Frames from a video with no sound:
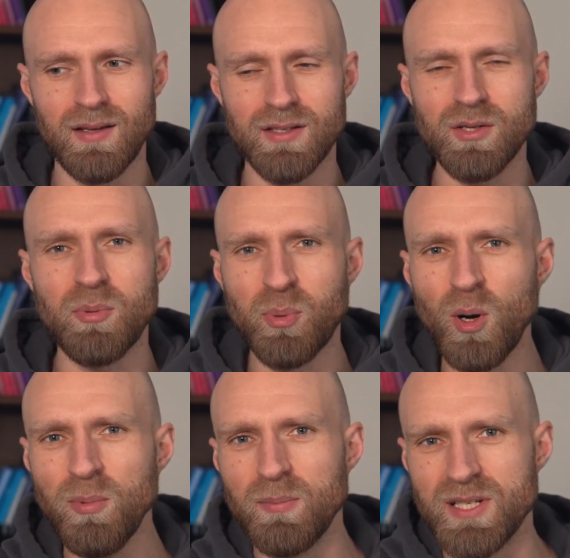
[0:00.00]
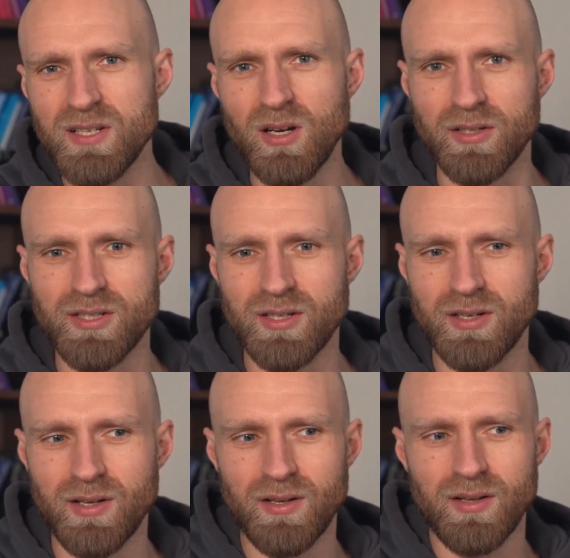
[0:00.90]
So the problem is not
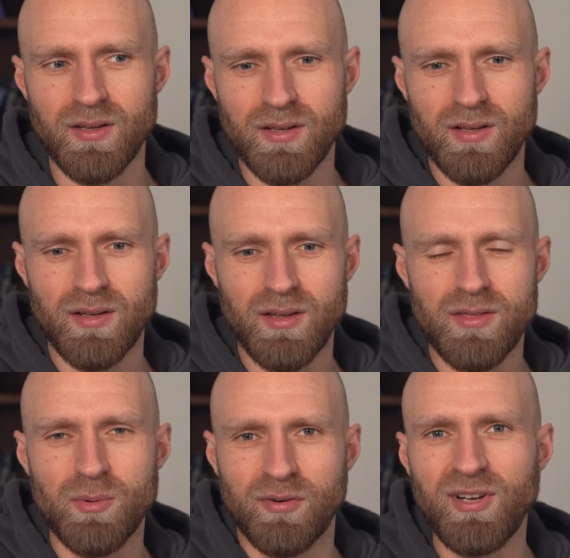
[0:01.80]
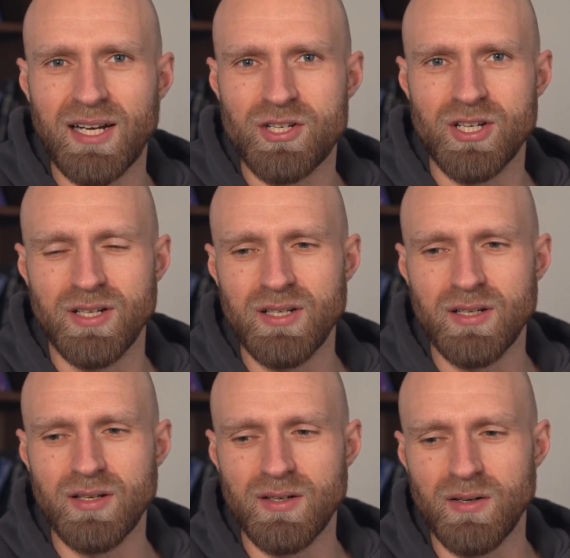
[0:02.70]
the reflection
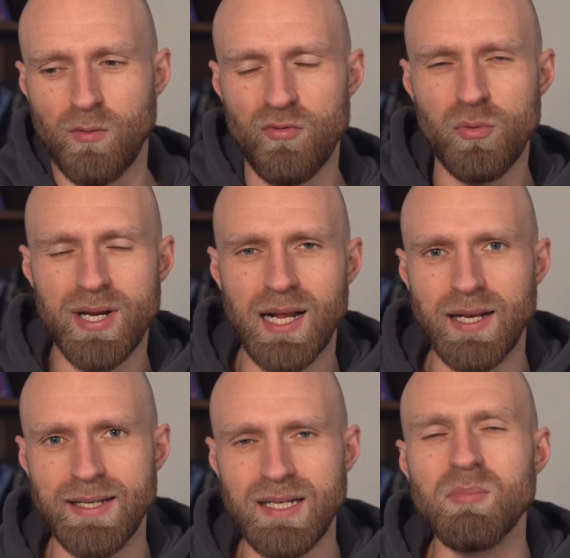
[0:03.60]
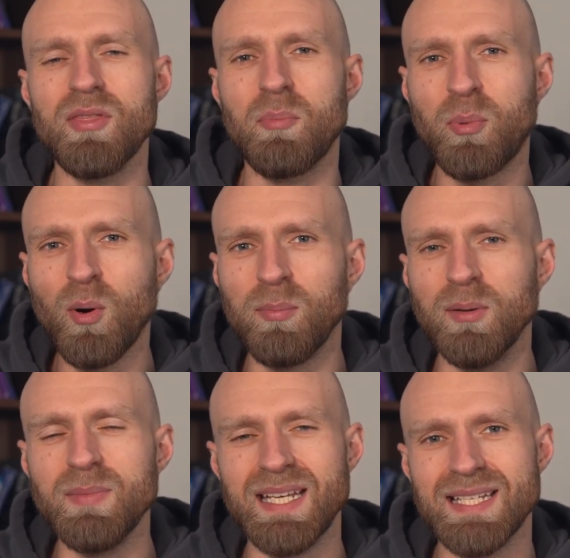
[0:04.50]
of the reality, but the
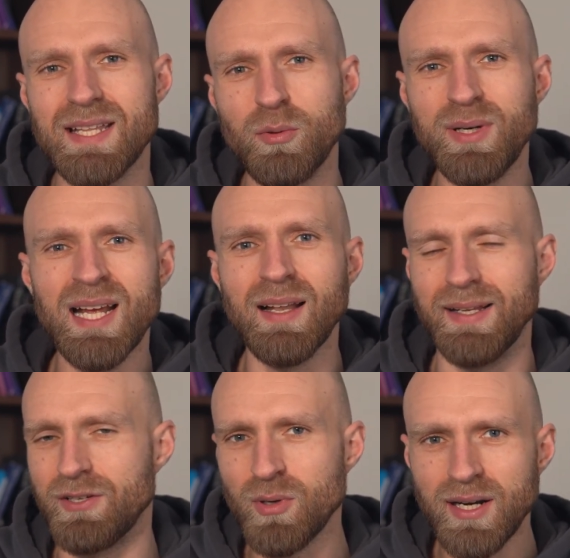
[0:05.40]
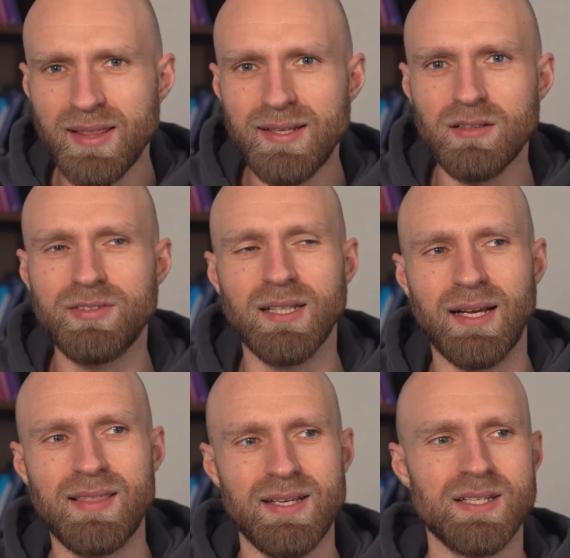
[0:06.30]
problem is the reality. Try to think of it
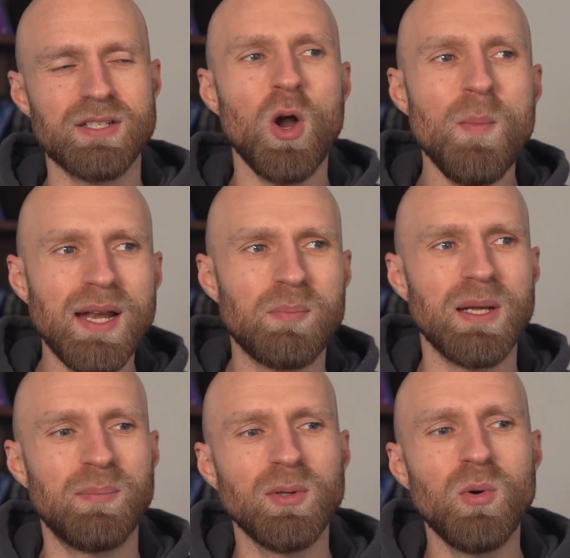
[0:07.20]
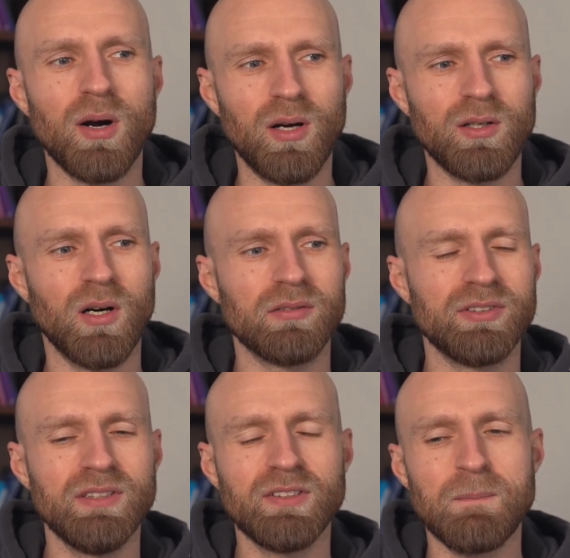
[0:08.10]
like this. So many people who are
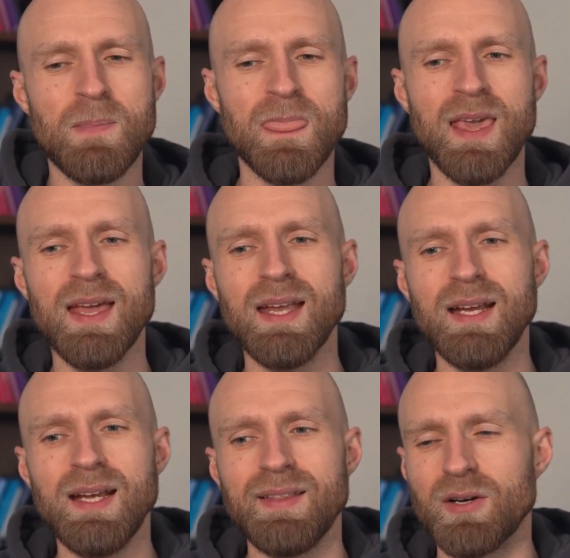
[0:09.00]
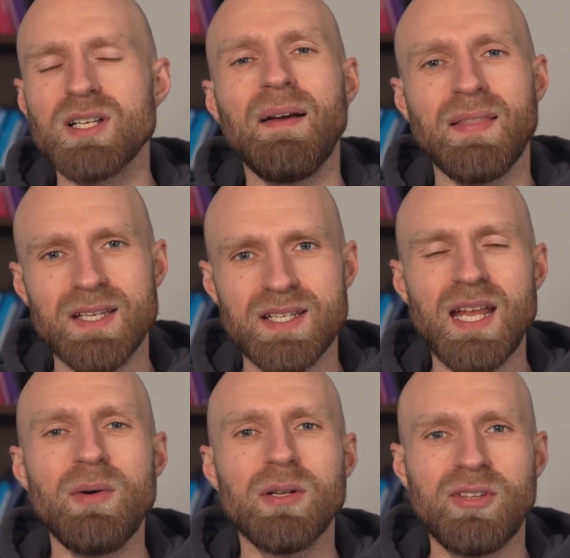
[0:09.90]
unconfident, there's like this
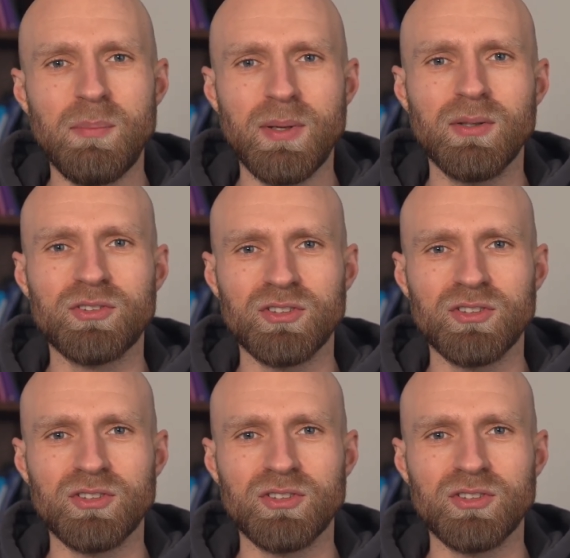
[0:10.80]
stereotypical